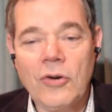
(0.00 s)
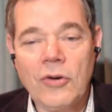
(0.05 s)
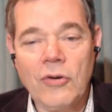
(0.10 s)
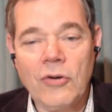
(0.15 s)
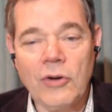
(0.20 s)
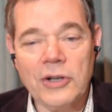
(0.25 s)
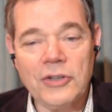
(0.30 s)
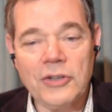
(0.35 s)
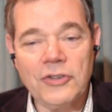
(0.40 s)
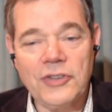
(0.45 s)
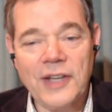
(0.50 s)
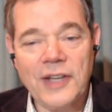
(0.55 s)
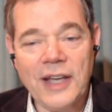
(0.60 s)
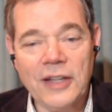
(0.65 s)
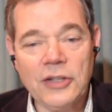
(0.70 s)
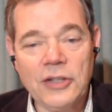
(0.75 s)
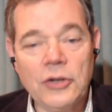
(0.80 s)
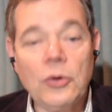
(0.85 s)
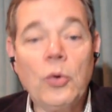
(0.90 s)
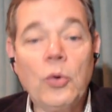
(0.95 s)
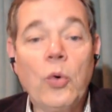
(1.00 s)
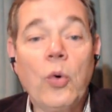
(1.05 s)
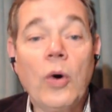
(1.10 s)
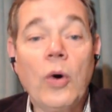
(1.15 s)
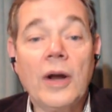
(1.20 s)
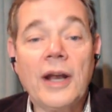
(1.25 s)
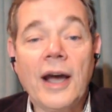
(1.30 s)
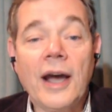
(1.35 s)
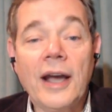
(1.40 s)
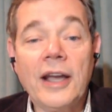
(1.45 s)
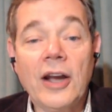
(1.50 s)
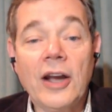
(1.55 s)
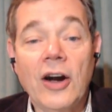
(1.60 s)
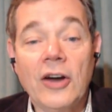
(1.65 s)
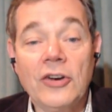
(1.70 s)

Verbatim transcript: going to tell you what I